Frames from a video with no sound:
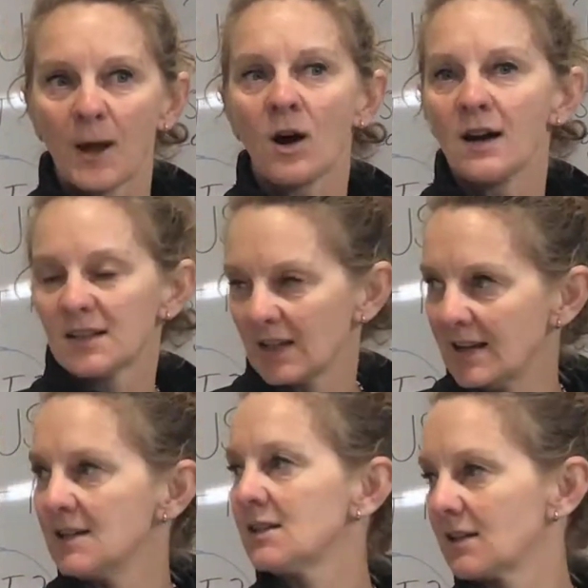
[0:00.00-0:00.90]

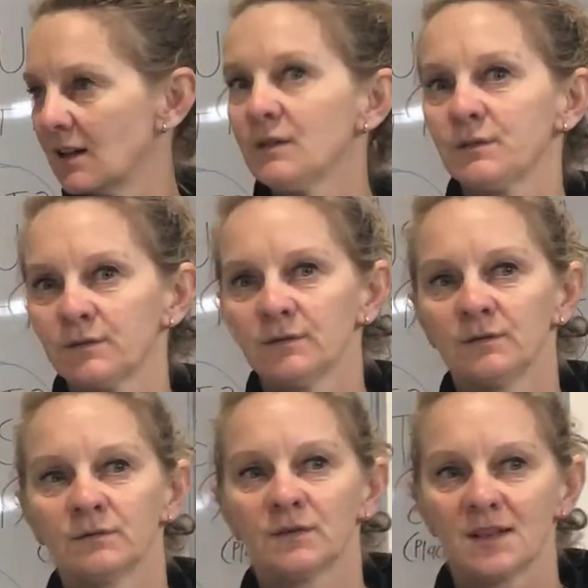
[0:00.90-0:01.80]
IT stuff,
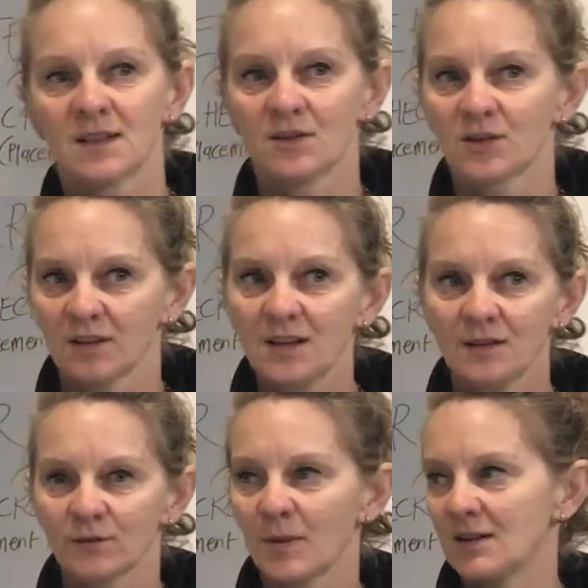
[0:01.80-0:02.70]

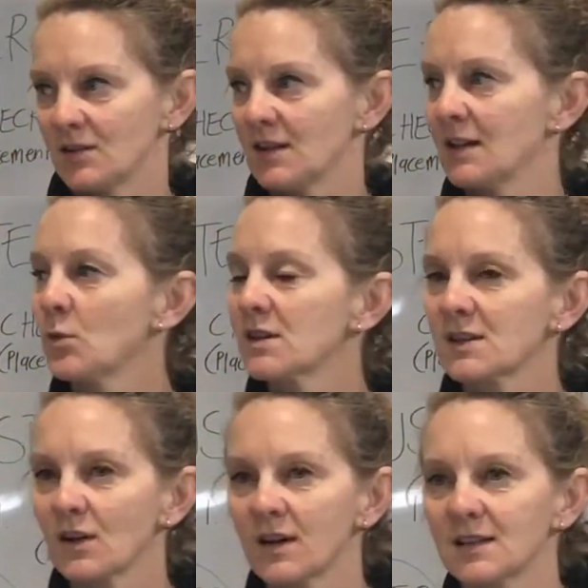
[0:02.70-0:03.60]
essentially, information tech, what is
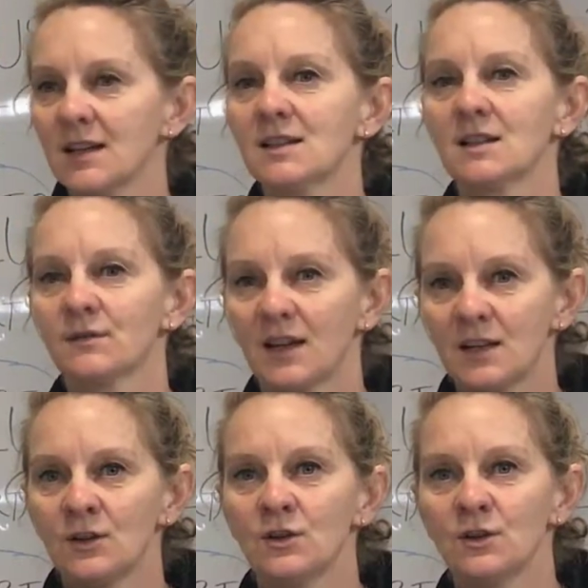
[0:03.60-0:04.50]
the IT stuff
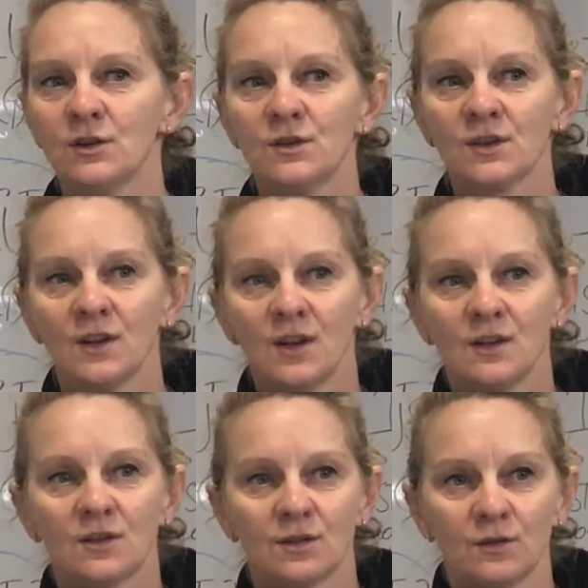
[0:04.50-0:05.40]
they use
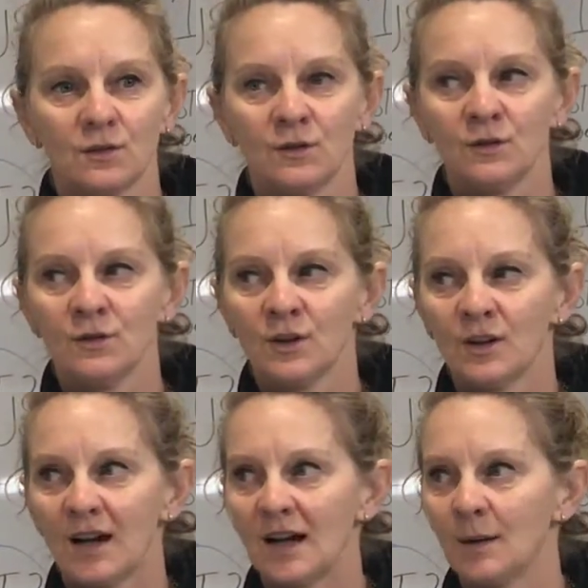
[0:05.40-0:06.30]
to
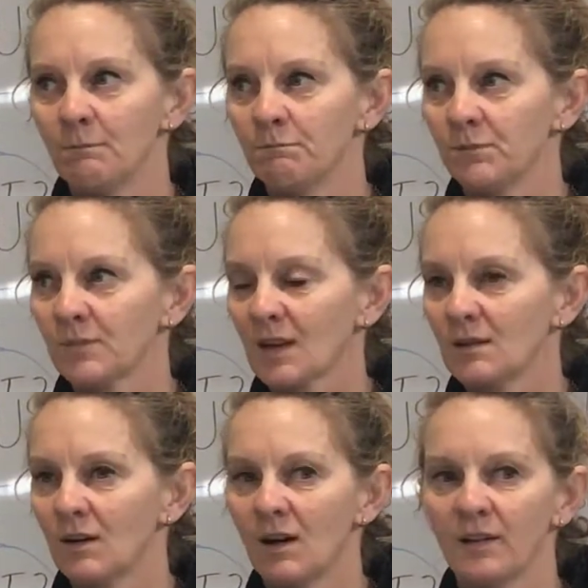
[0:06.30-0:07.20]

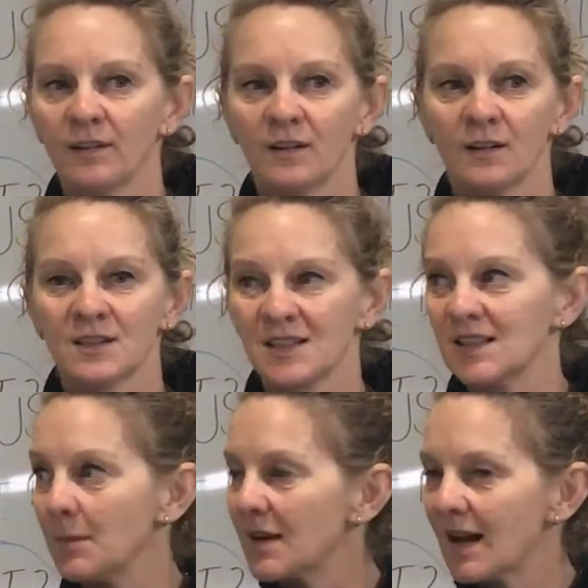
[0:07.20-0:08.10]
either
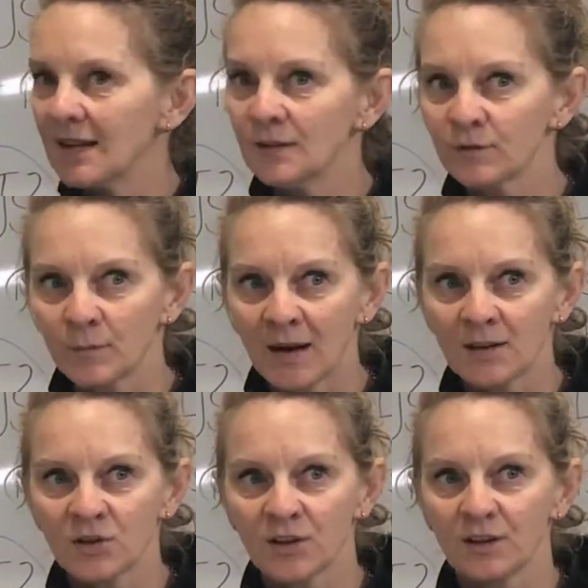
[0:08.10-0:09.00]
disseminate
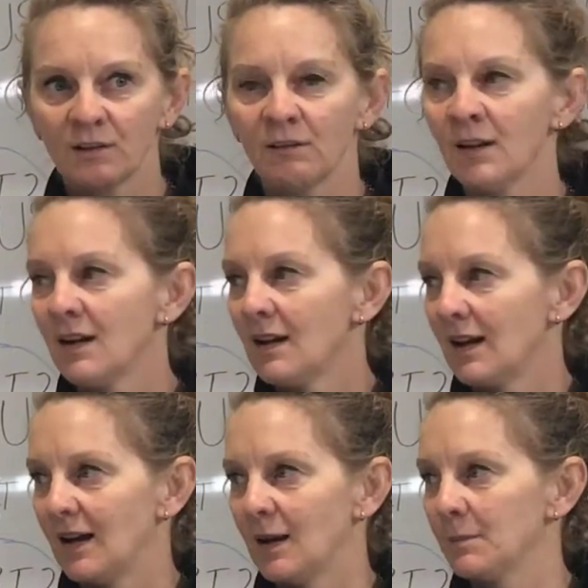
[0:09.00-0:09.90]
information,
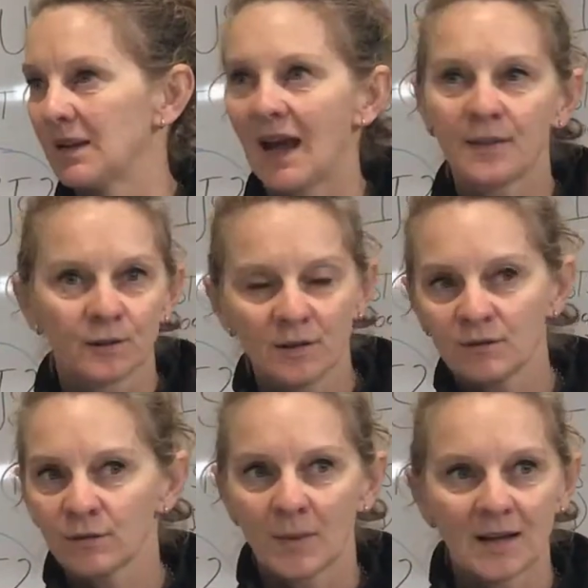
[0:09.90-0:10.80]
gather
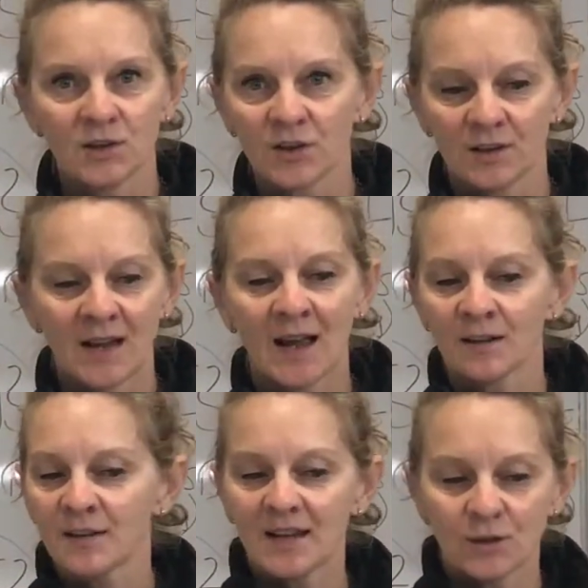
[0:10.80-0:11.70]
information? How
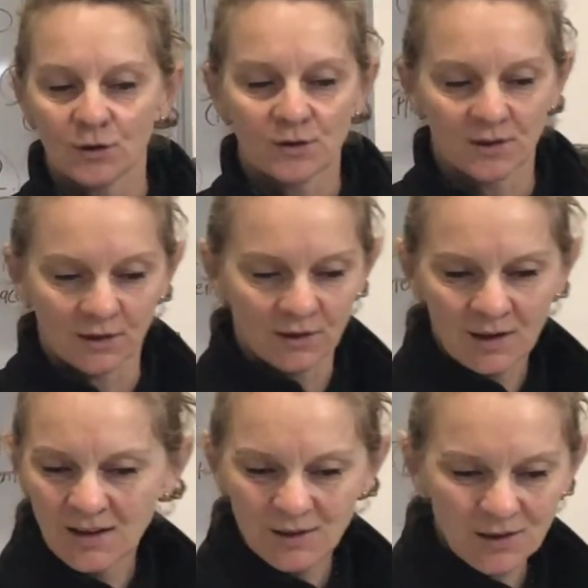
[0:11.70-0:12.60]
do they use it?
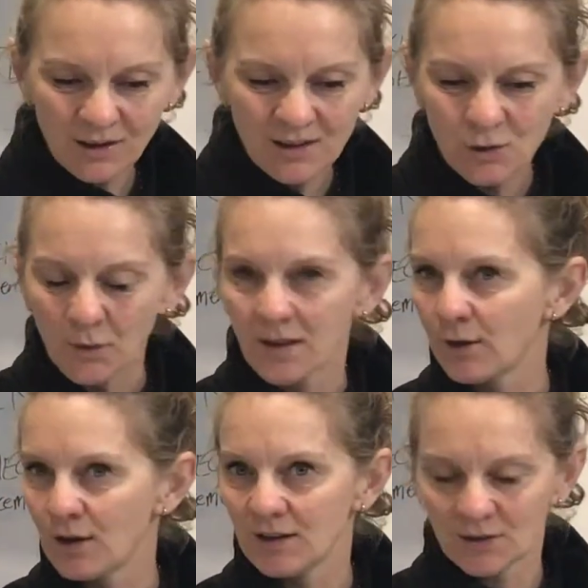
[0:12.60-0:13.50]
So it's only
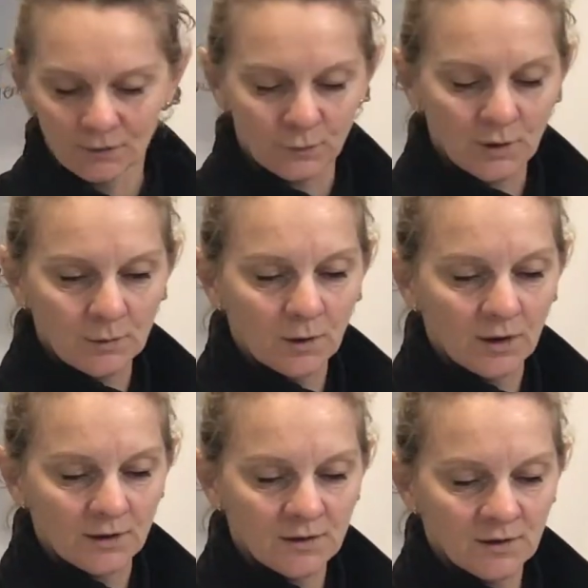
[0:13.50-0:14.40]
30 to 40
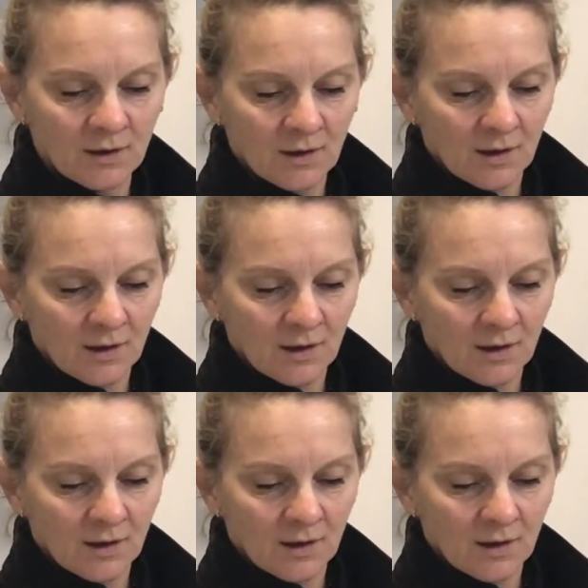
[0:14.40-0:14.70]
words.